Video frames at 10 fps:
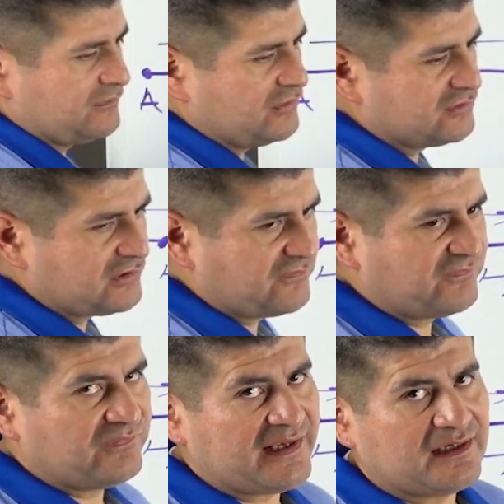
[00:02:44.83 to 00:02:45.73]
those are
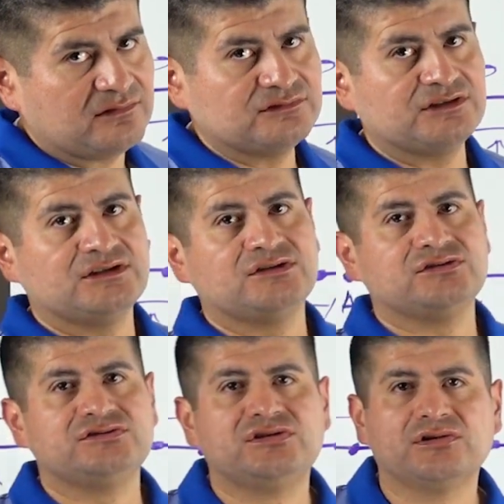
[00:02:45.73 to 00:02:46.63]
found
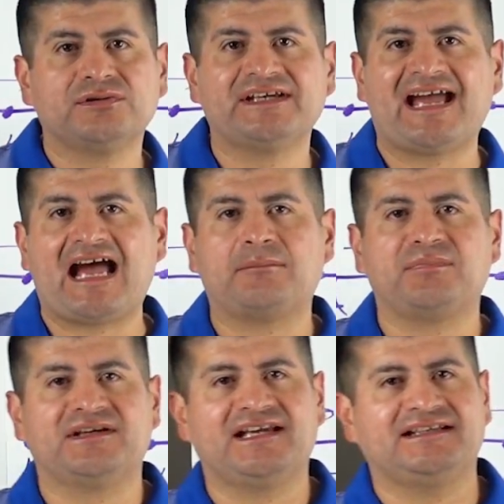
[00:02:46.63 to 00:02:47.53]
during
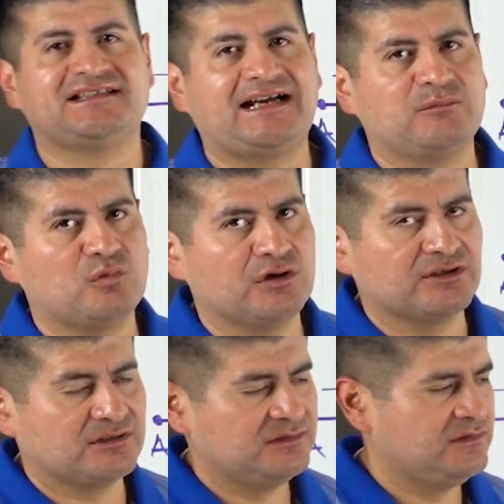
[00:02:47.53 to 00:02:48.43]
applique type work.